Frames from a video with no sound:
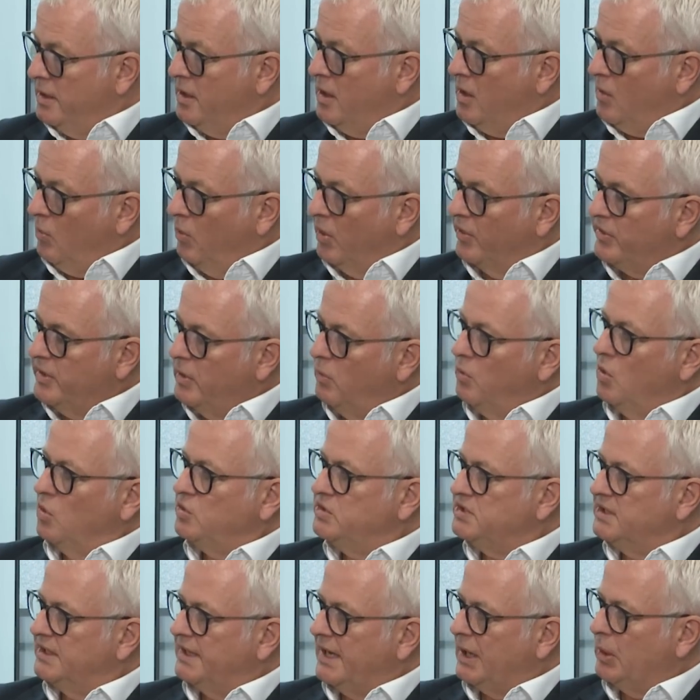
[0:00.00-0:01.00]
What they won't
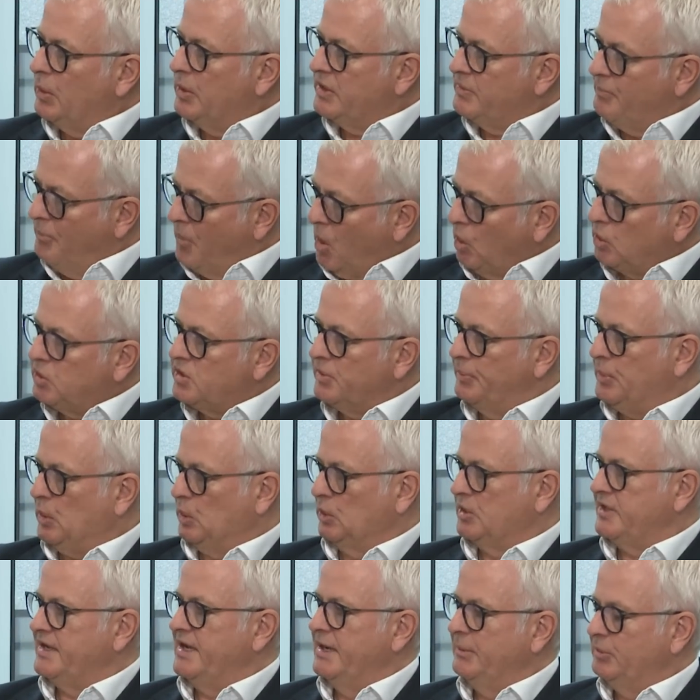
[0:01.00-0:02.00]
allow is multiple
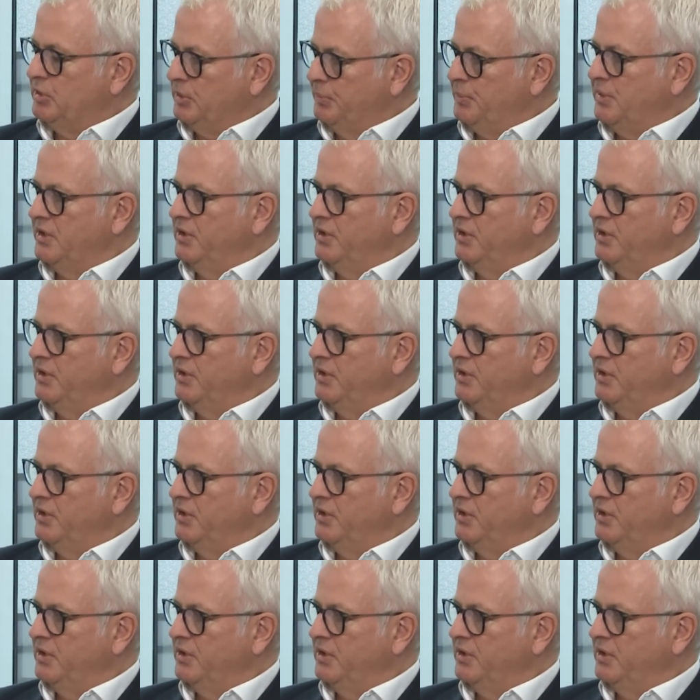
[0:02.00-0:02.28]
time to pay